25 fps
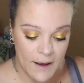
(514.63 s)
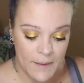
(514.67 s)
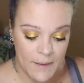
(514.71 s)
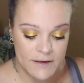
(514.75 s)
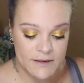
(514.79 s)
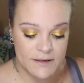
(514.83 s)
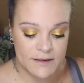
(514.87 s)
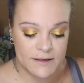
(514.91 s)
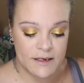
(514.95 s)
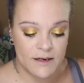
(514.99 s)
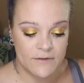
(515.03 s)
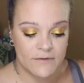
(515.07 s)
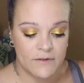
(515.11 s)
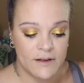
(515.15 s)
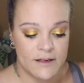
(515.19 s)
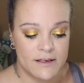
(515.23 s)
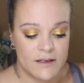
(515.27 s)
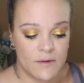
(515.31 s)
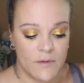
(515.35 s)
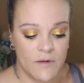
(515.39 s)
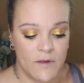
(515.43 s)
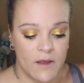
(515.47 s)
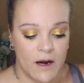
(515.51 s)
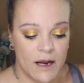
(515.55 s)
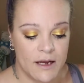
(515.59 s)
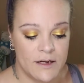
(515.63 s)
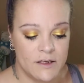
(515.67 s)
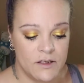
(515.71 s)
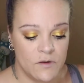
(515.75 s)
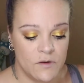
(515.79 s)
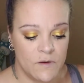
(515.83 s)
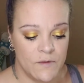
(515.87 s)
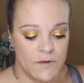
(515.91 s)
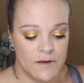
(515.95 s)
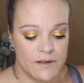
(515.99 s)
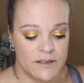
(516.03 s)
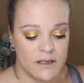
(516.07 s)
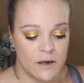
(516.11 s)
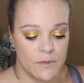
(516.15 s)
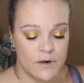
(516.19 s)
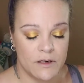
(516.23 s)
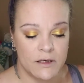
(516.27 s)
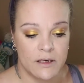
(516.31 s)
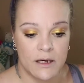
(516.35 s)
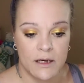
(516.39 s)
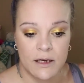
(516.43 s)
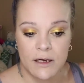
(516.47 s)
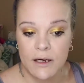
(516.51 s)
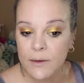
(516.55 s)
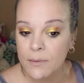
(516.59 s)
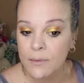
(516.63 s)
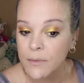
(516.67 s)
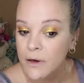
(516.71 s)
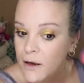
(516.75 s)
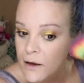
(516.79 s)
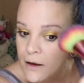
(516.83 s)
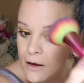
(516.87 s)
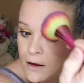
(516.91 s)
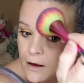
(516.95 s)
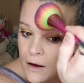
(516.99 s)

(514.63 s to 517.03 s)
And this is definitely something that I do in the summertime